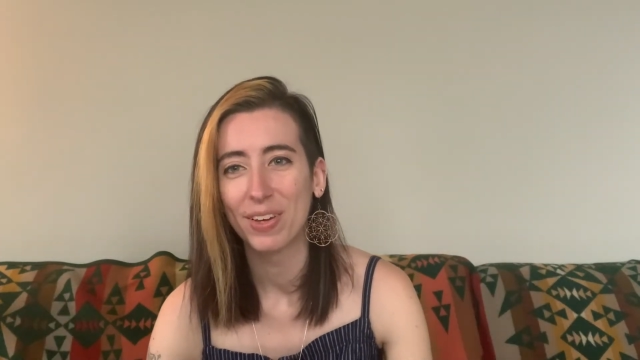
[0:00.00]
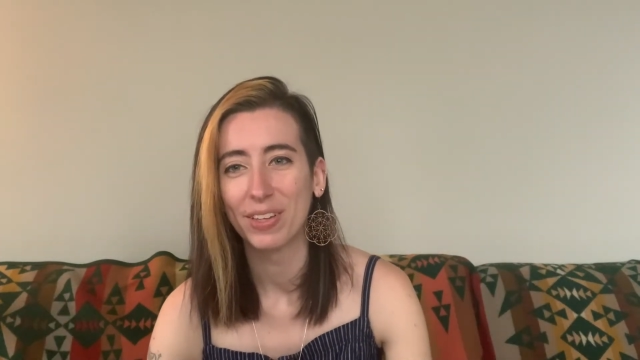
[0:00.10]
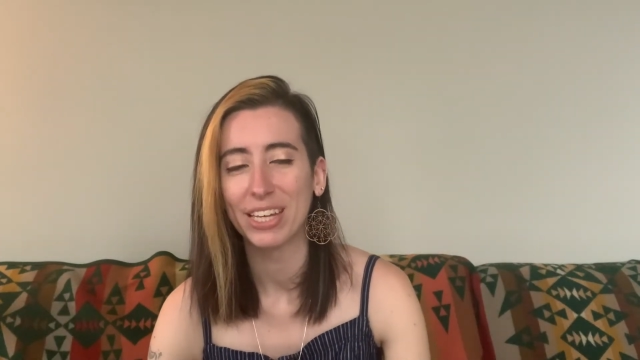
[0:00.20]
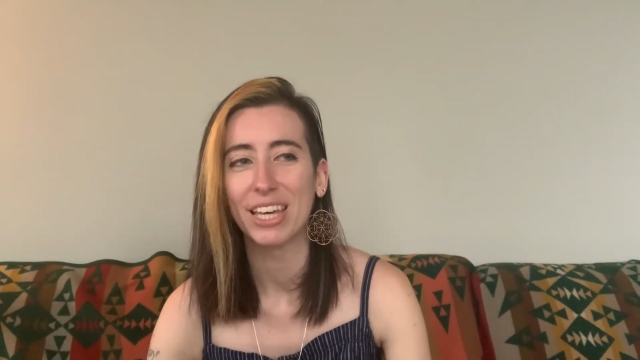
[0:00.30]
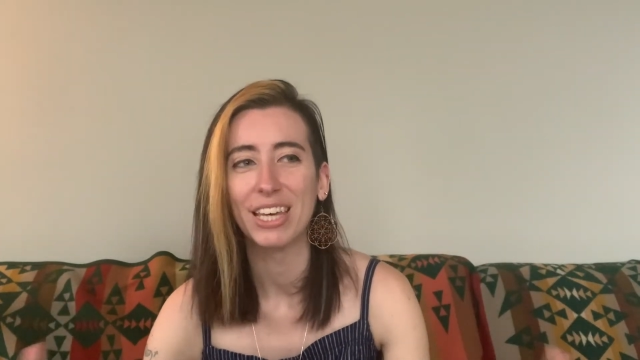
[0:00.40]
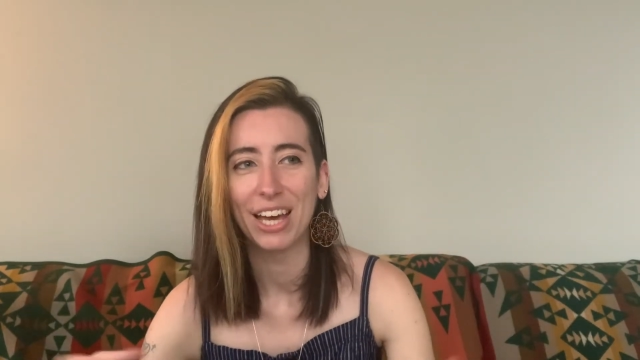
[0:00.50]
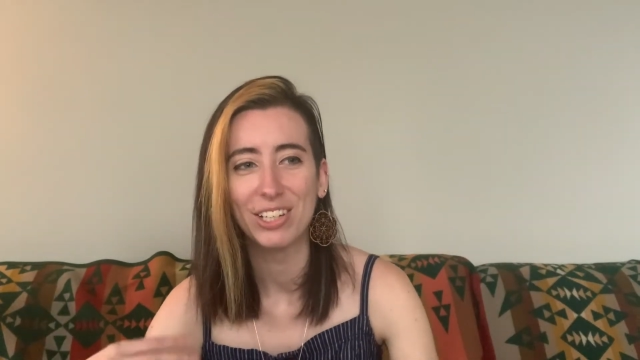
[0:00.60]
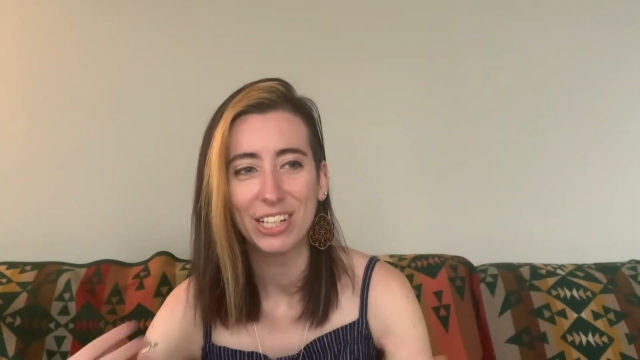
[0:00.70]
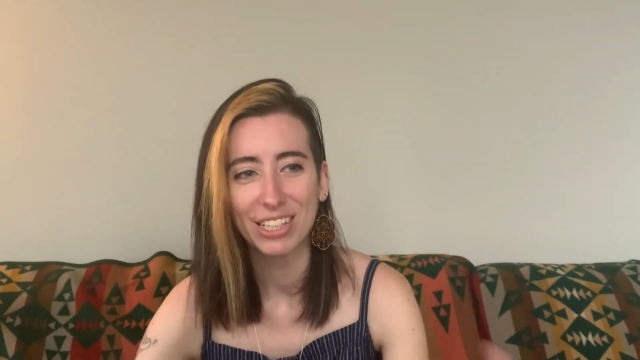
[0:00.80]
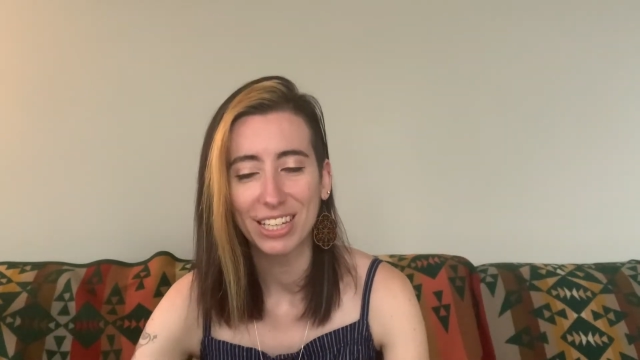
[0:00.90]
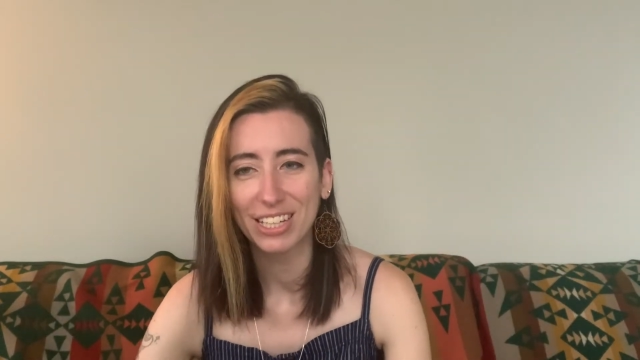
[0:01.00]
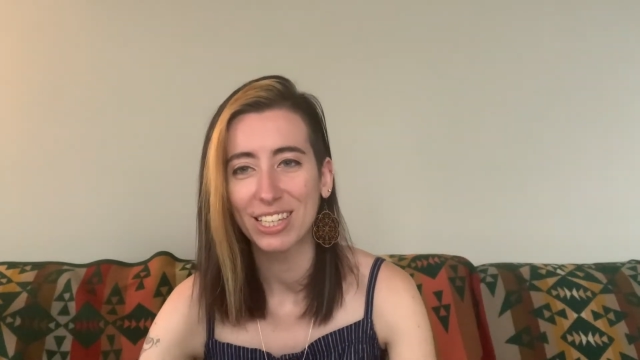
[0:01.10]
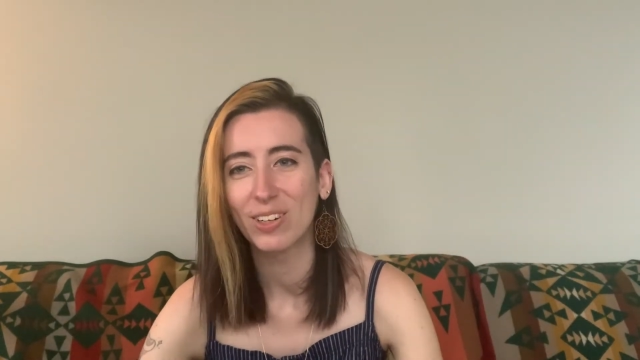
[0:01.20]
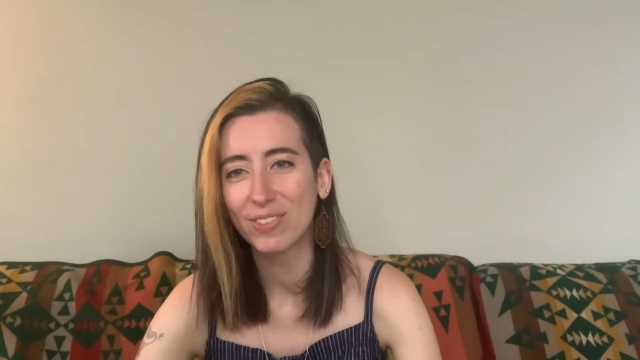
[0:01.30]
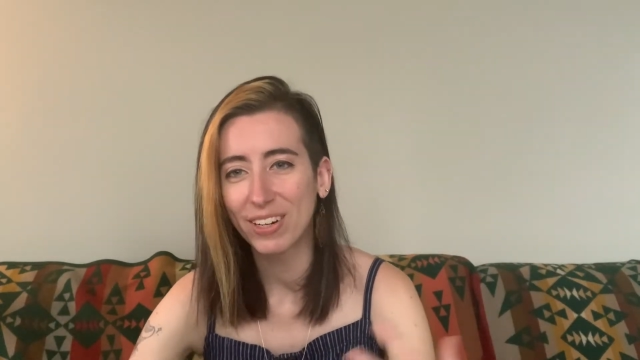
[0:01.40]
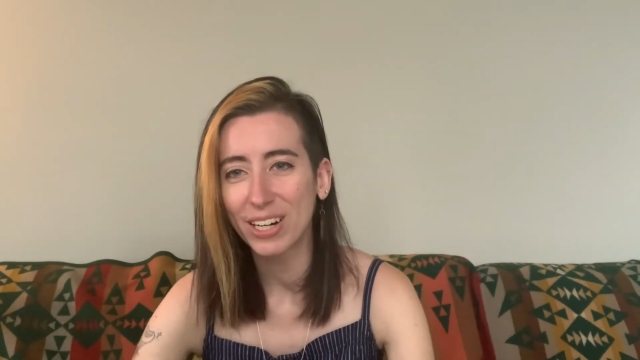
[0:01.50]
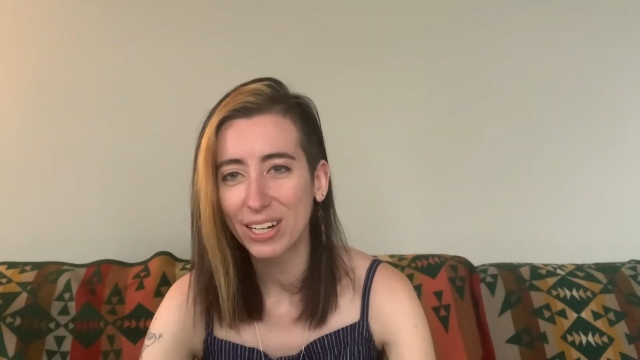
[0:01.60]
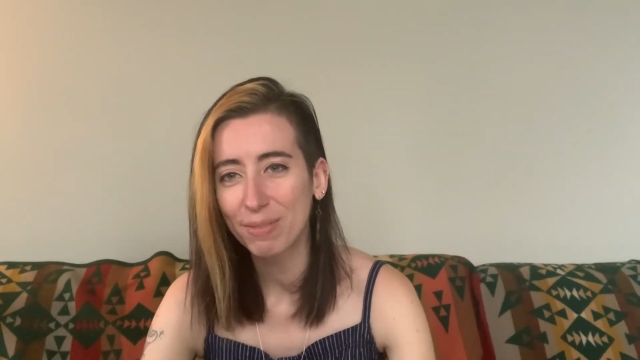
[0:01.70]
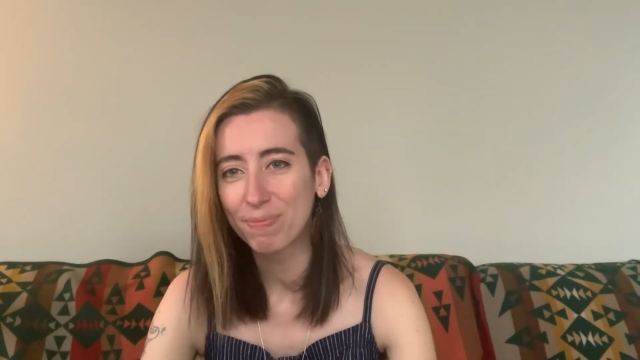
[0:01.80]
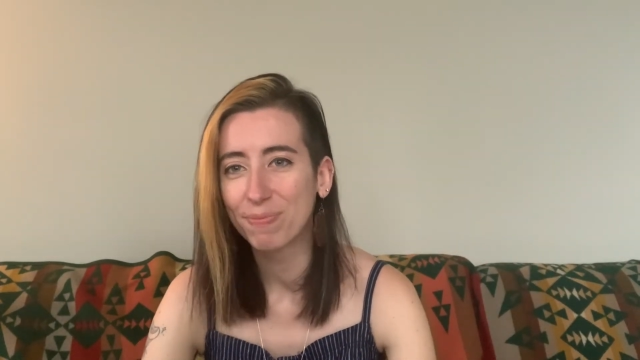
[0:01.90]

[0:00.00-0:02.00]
like engaging in things that were very